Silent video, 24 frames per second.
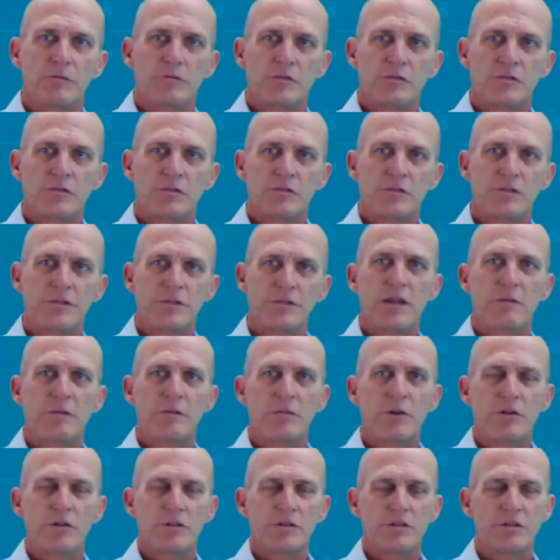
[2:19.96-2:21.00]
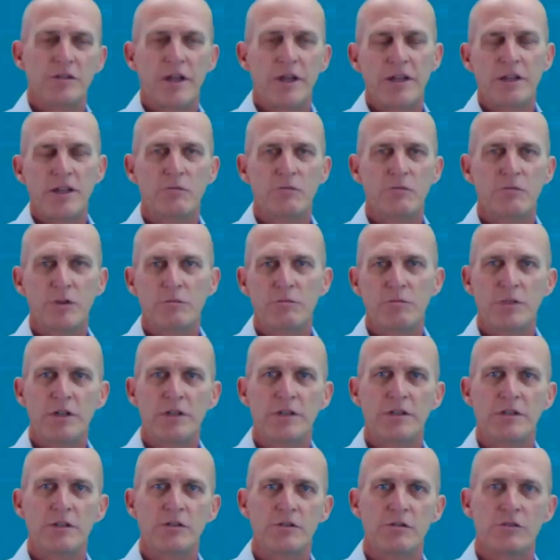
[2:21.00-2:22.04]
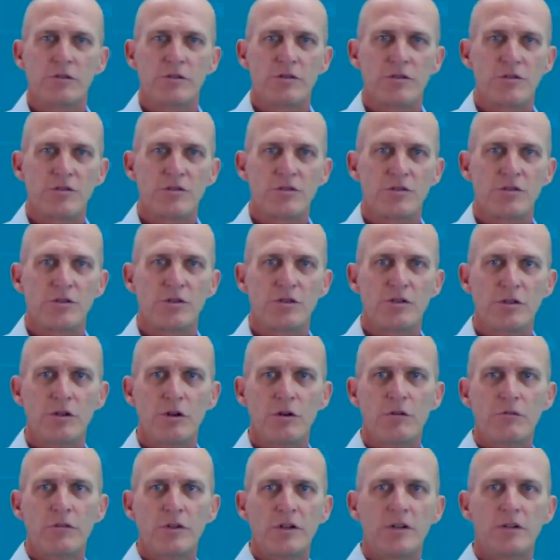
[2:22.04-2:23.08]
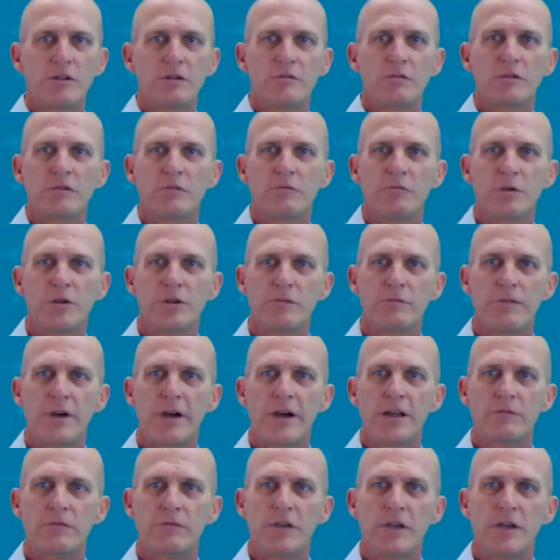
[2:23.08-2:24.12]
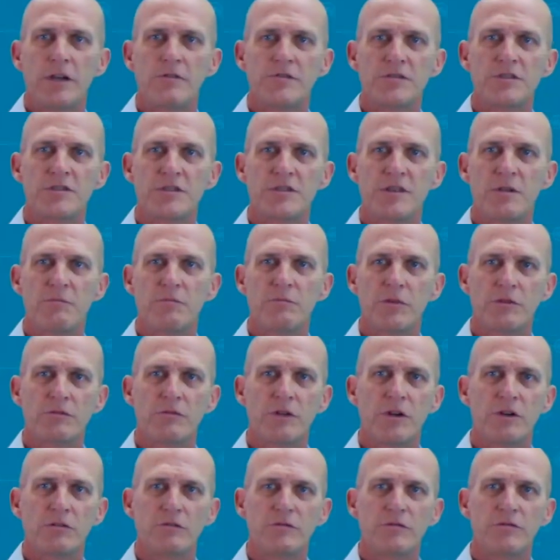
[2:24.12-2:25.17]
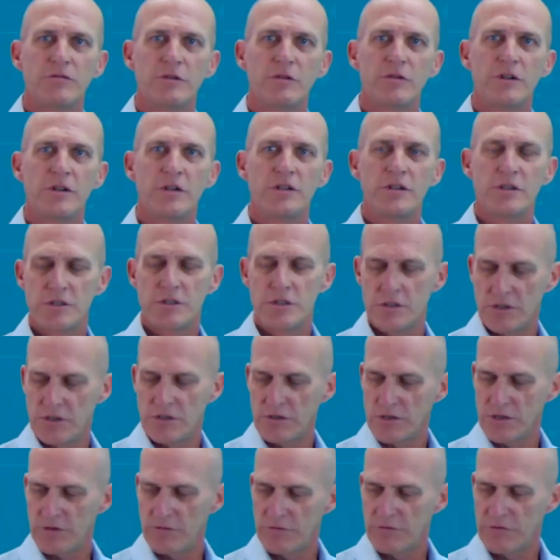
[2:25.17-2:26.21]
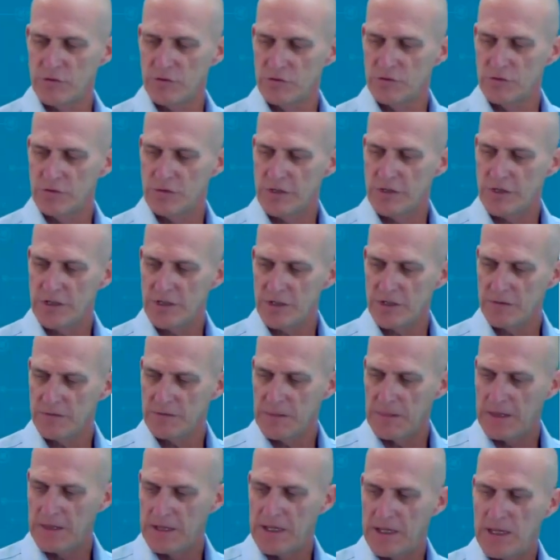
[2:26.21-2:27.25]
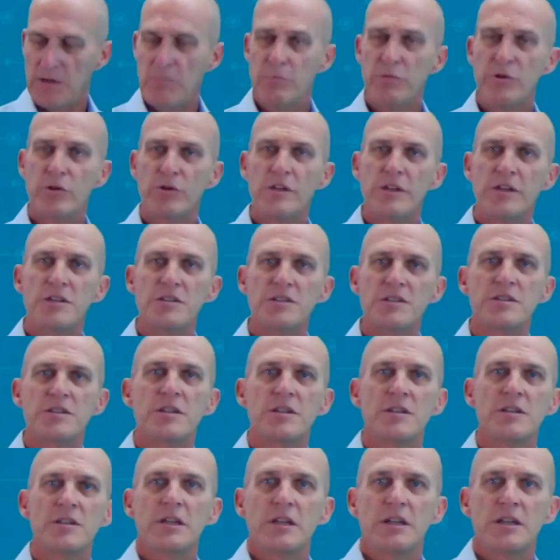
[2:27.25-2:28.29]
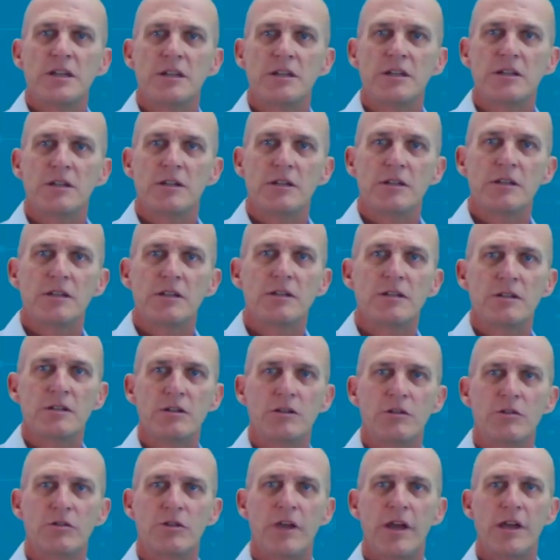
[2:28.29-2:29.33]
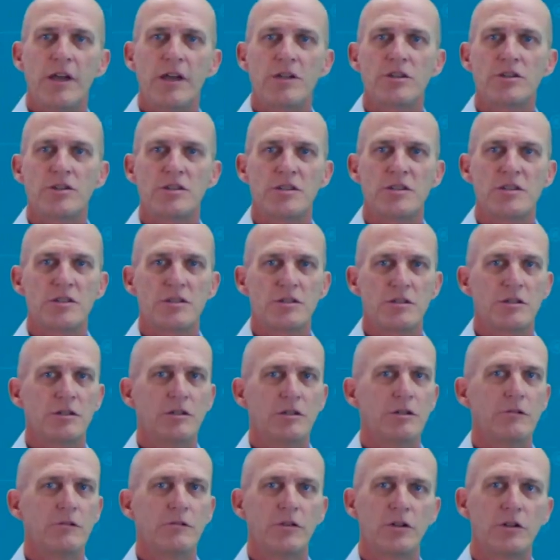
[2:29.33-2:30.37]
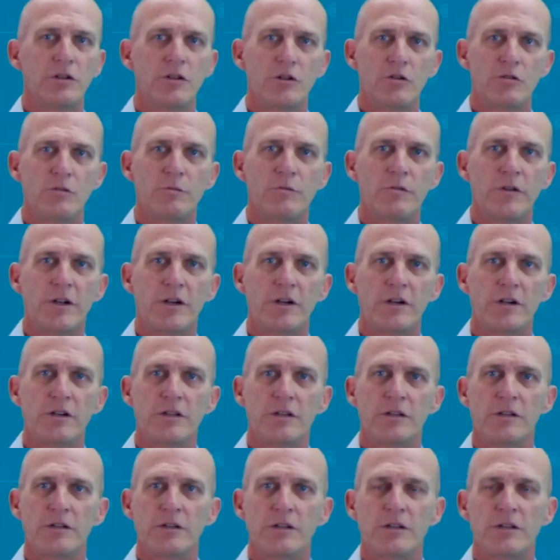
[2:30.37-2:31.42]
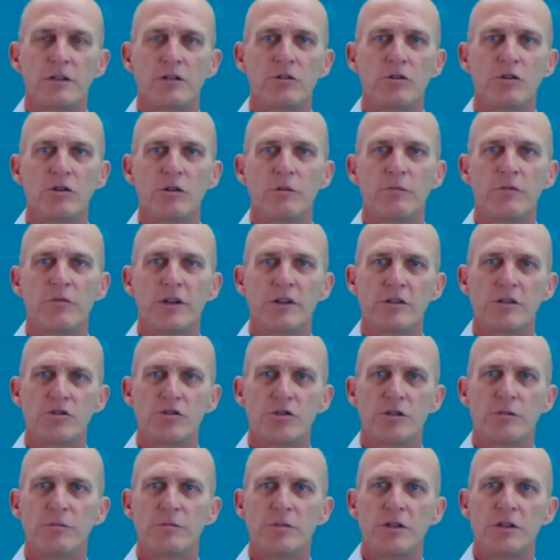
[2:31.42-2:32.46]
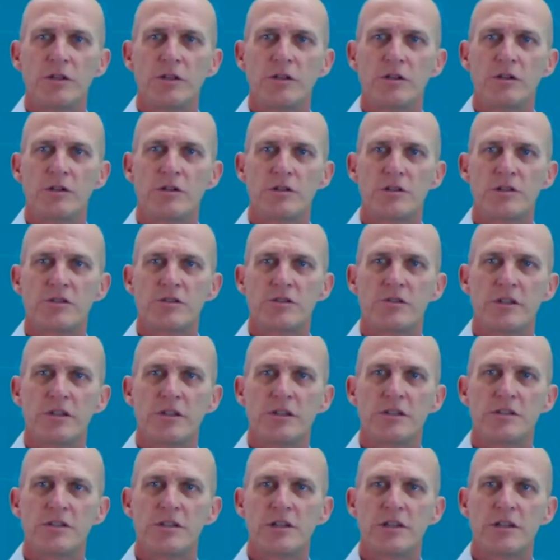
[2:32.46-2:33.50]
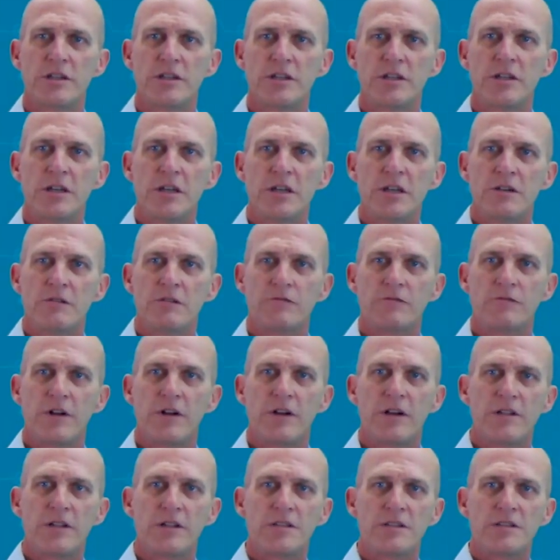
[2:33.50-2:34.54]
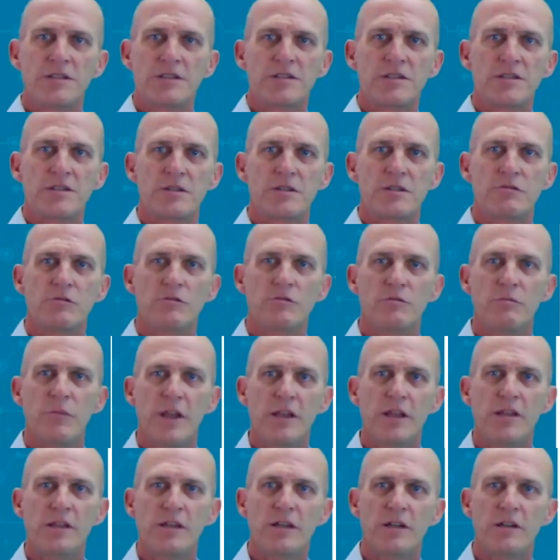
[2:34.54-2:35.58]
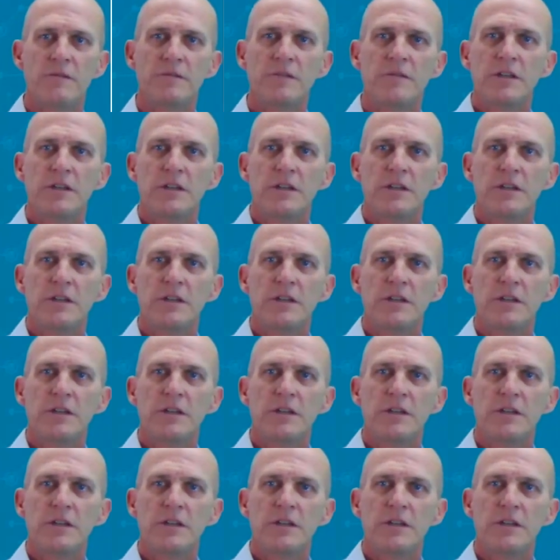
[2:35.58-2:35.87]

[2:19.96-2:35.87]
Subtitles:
today about 91 million euros turnover. Worldwide, we have some around 400 and a few employees in locations all over the globe. We are in Europe, we are in Germany, Austria, Italy, France, Romania.